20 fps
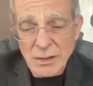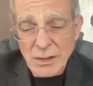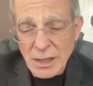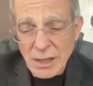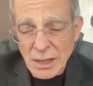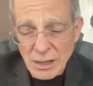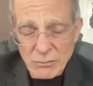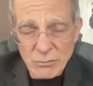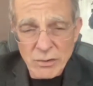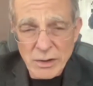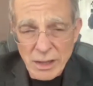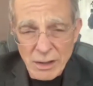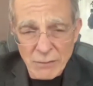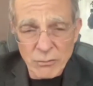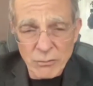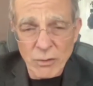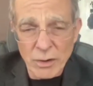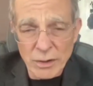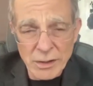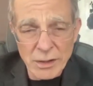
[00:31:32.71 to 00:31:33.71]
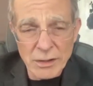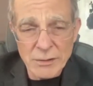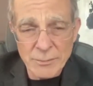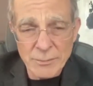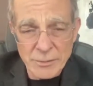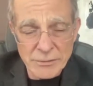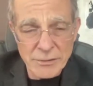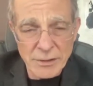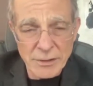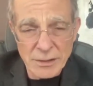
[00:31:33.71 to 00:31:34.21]
and we have
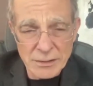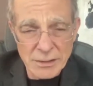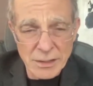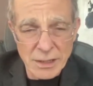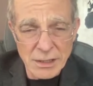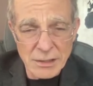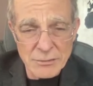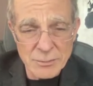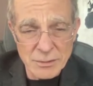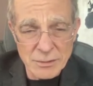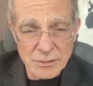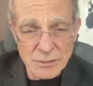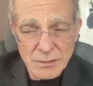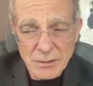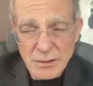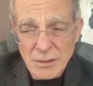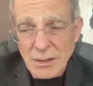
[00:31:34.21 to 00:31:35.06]
100% engagement,